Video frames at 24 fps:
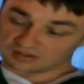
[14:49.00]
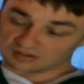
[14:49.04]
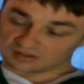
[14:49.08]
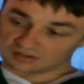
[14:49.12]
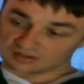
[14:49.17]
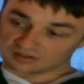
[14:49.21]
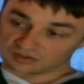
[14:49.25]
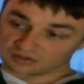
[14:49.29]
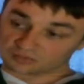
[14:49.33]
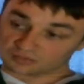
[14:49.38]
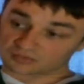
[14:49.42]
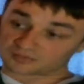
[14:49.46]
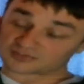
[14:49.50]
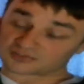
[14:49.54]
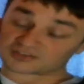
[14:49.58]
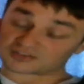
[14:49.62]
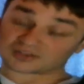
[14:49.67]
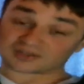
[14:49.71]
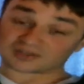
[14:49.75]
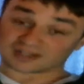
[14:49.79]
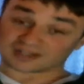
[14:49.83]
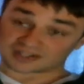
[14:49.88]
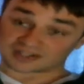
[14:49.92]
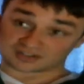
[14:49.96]
new form of
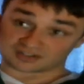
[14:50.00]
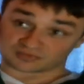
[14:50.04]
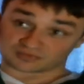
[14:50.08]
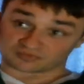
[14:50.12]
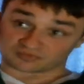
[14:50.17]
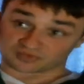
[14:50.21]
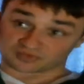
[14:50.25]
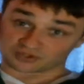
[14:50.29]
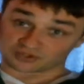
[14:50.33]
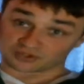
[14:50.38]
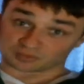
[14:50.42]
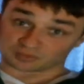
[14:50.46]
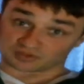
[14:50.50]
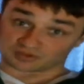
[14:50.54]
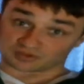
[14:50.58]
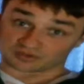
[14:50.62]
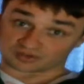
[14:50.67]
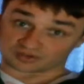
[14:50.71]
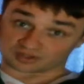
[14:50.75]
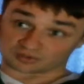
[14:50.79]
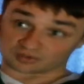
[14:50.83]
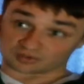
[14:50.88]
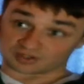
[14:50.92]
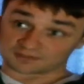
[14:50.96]
selection for humans.
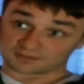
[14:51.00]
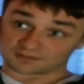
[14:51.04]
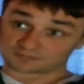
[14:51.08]
Like we